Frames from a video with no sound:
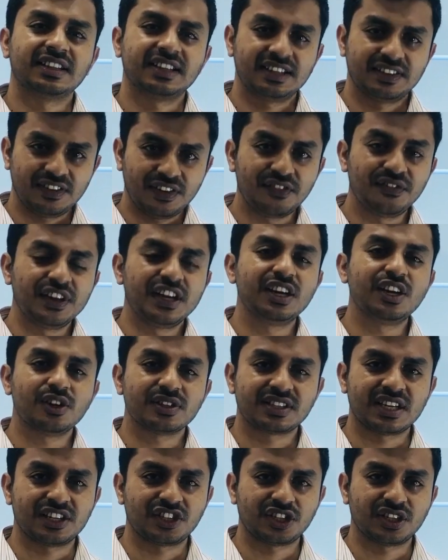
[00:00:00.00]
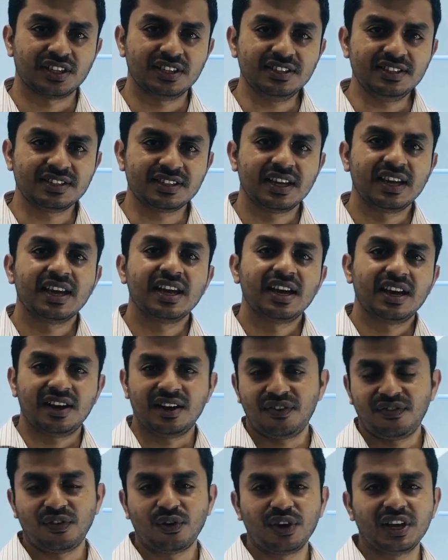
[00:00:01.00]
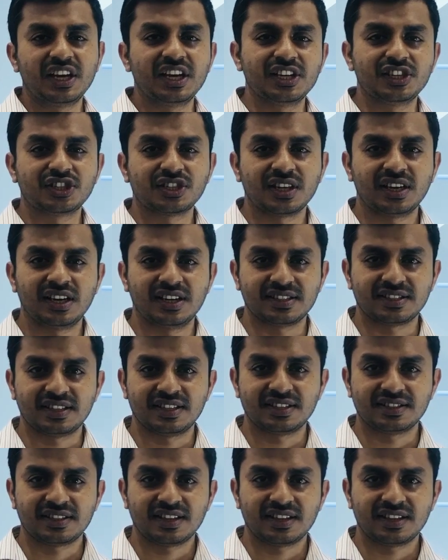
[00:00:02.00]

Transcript: video sessions for each lessons.